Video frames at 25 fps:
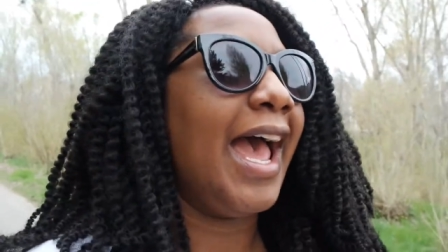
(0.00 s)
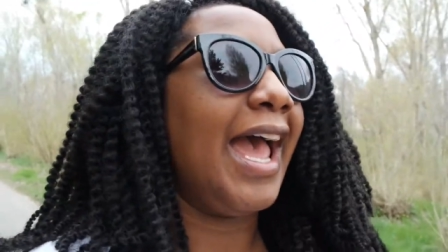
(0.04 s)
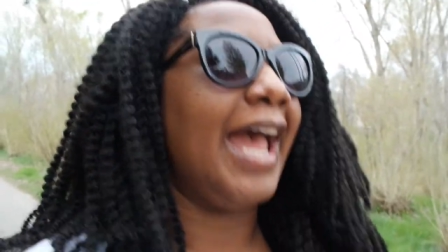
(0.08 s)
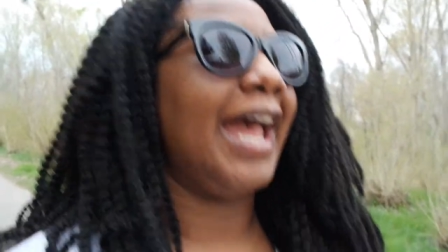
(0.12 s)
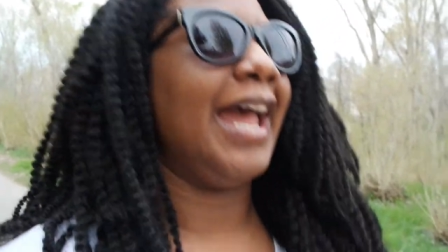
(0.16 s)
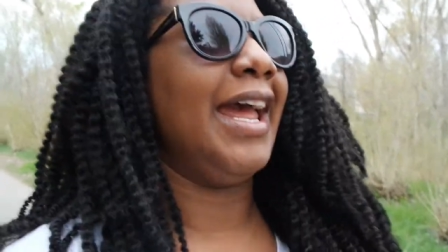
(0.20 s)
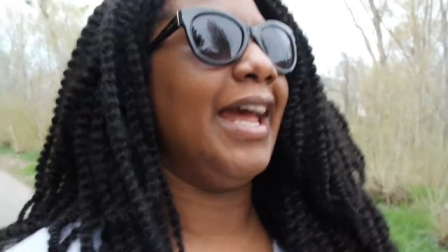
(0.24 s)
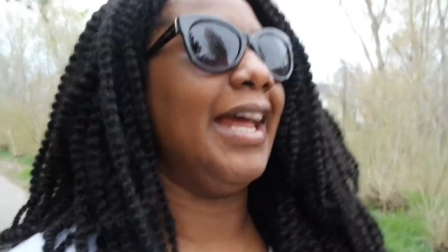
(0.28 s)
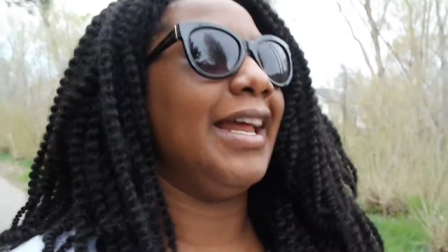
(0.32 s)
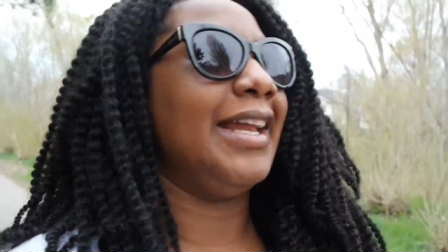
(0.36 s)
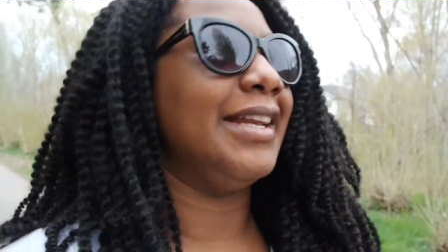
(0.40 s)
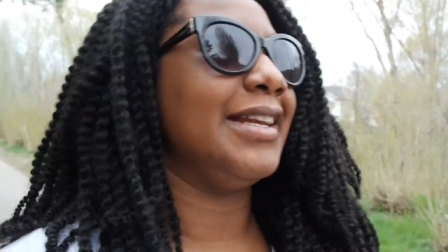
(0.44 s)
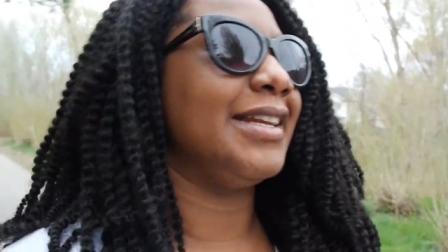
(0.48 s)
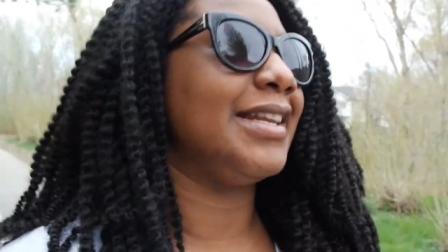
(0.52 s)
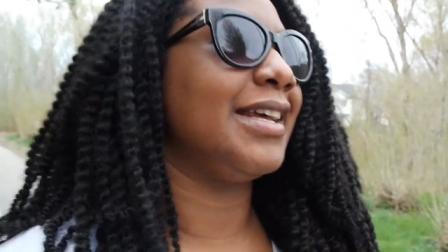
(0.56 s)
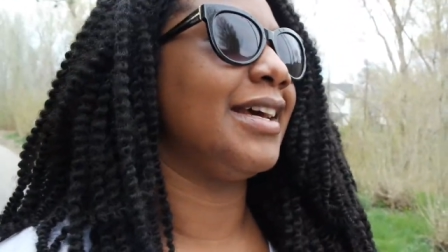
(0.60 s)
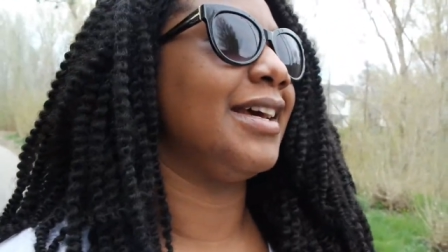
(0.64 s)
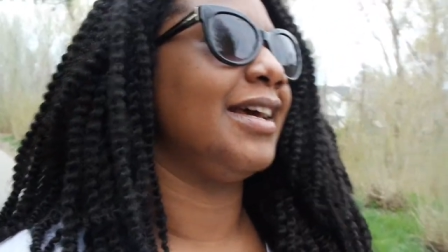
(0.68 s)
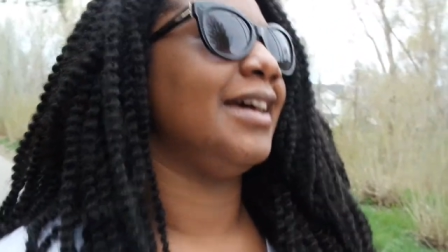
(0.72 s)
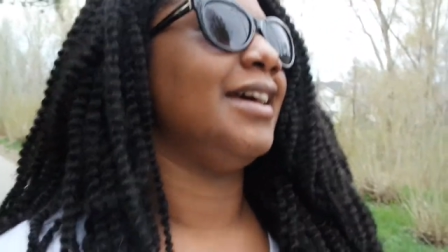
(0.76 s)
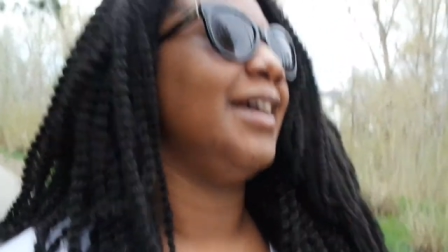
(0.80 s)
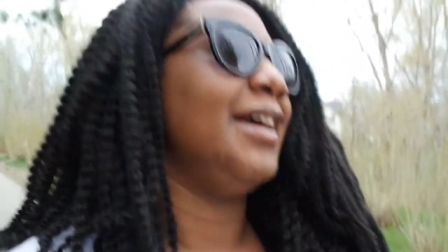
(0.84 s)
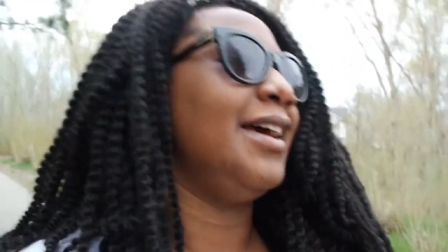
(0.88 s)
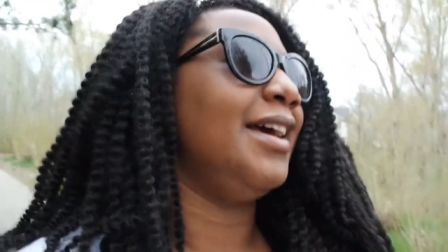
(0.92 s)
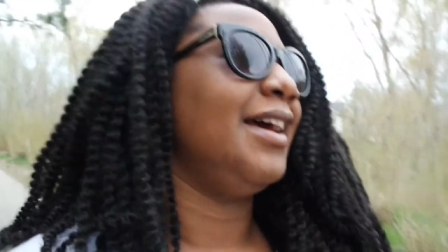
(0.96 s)

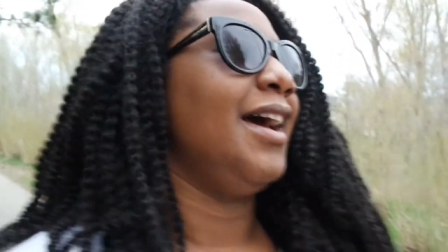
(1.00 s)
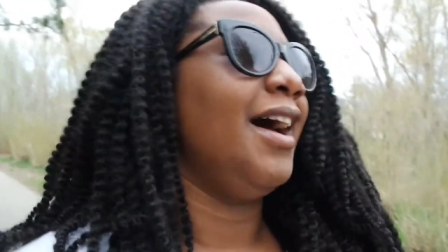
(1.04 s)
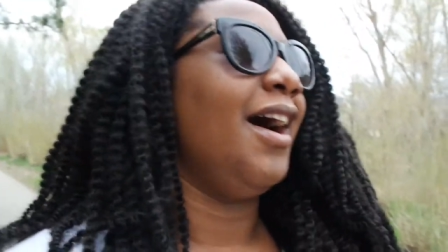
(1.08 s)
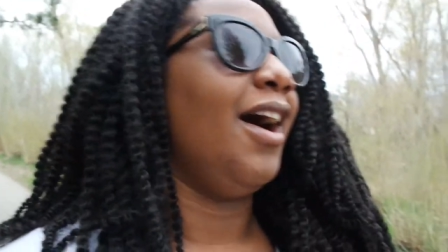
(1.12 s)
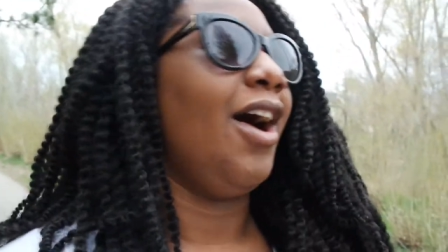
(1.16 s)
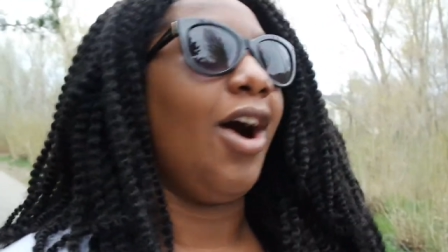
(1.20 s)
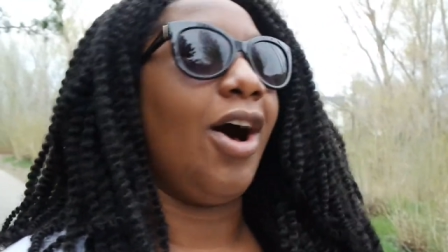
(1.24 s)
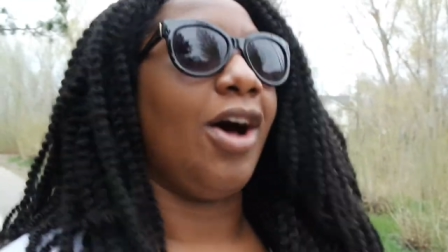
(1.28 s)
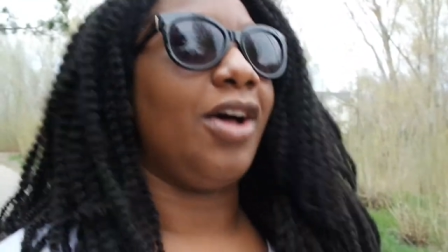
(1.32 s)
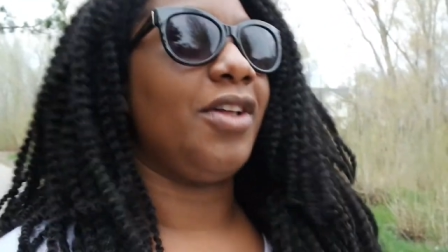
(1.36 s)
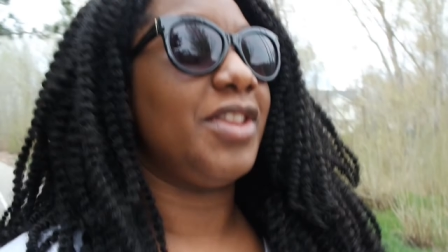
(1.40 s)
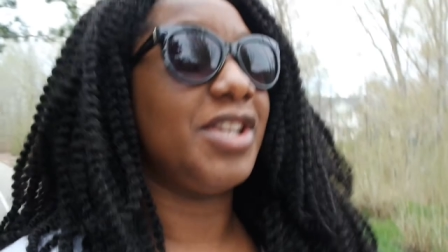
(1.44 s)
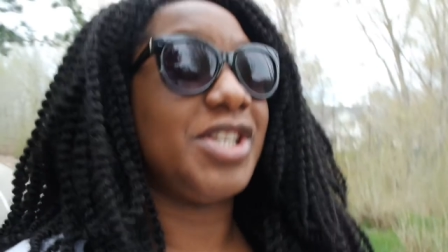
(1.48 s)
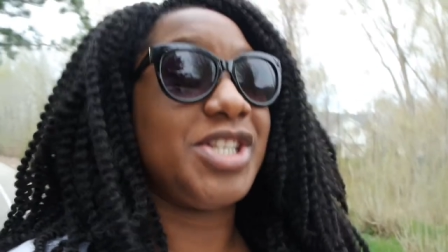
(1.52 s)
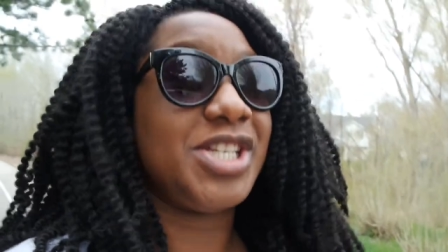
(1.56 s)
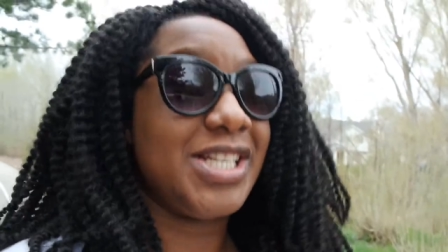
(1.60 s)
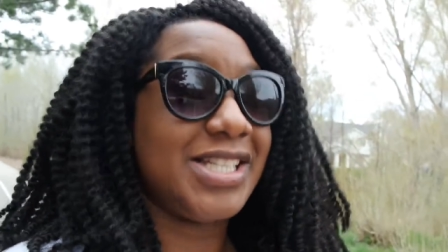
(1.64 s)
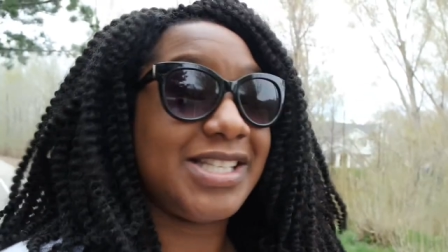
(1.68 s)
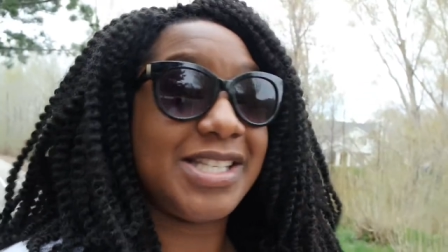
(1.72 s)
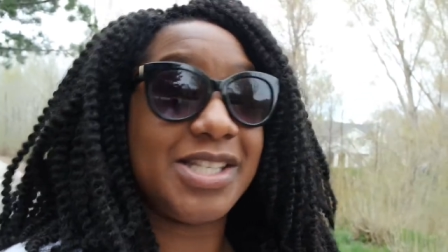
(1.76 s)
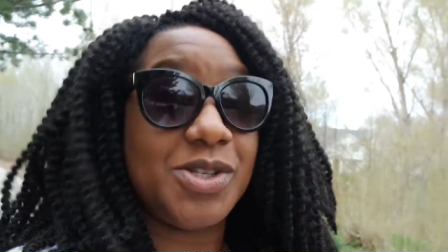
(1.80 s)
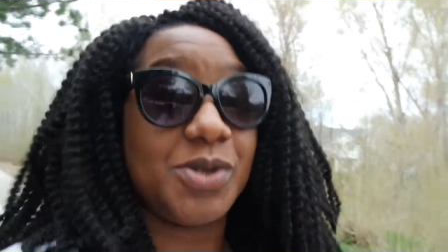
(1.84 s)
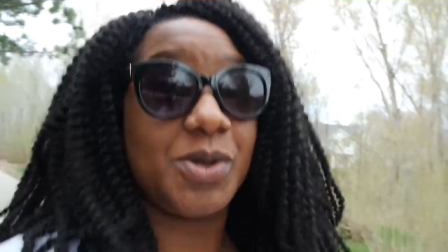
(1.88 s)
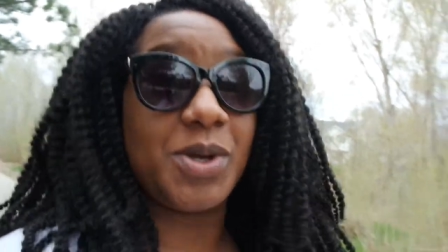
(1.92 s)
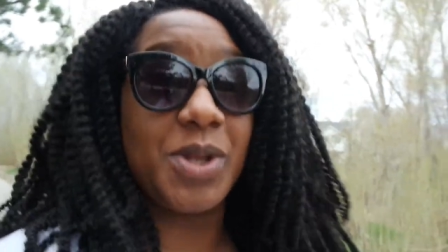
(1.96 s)
and all the
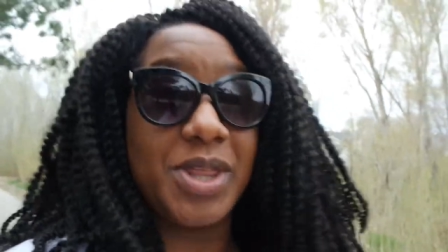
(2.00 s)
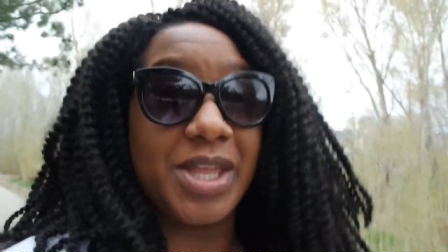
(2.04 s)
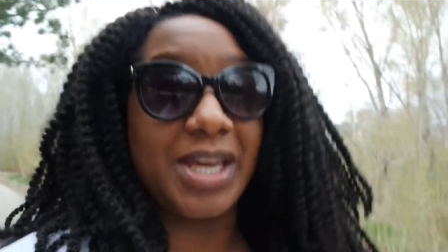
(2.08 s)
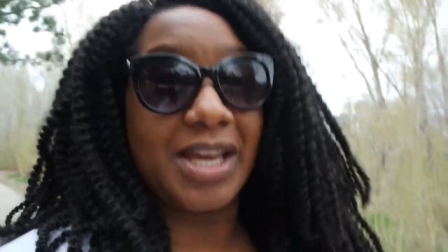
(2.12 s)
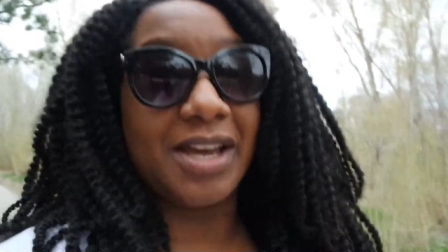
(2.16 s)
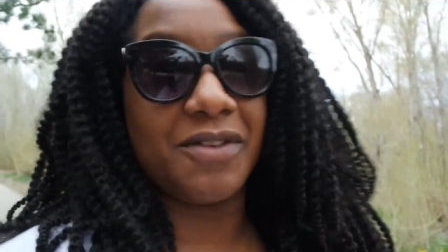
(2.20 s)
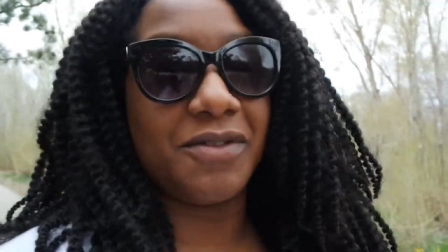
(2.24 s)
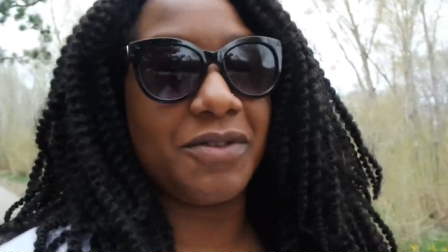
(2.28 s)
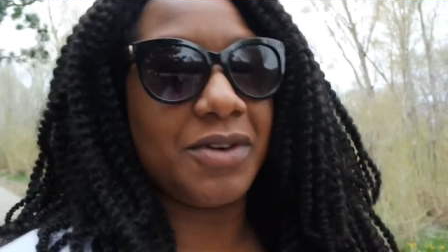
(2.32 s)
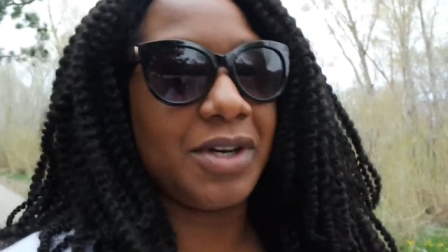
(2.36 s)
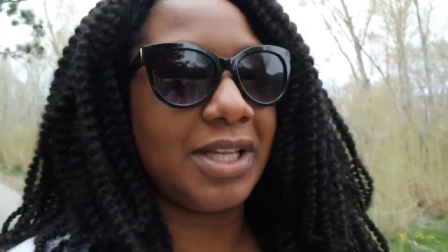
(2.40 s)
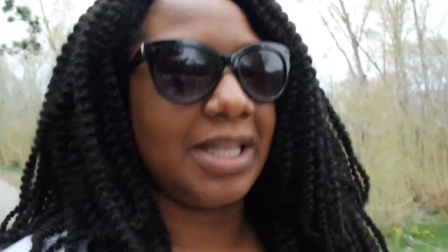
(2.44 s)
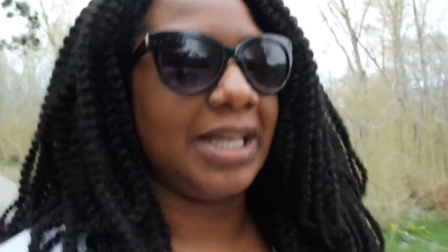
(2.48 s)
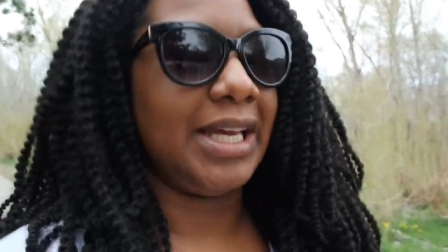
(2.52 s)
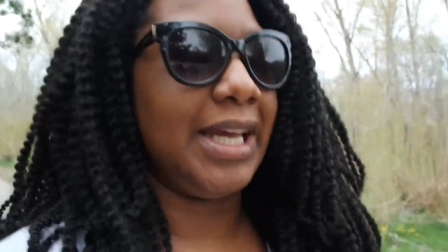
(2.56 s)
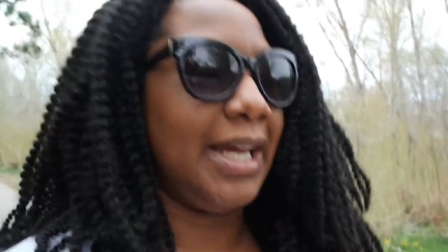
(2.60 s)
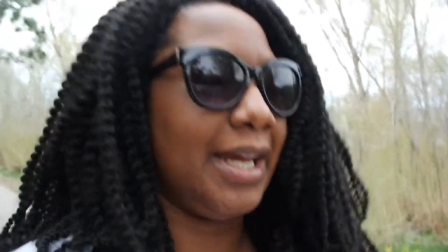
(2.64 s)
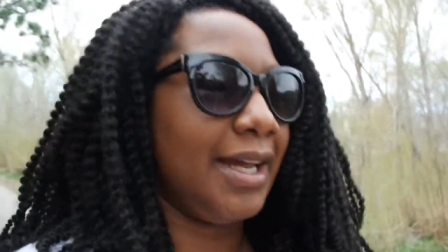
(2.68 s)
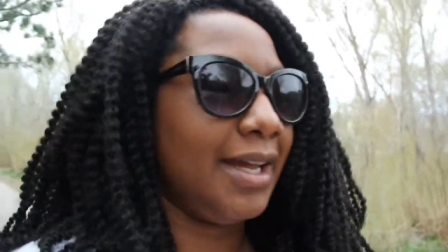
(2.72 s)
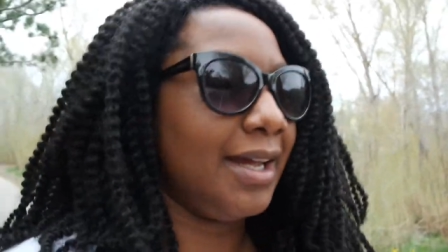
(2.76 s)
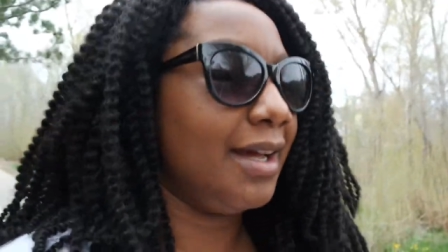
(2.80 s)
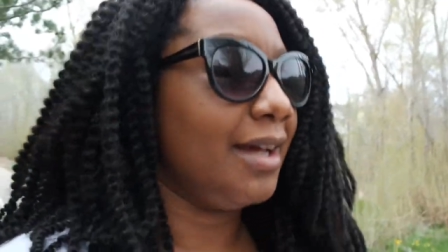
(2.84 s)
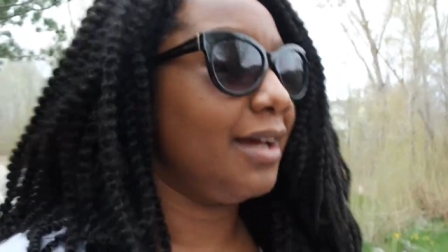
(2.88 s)
cheeses you can think of really.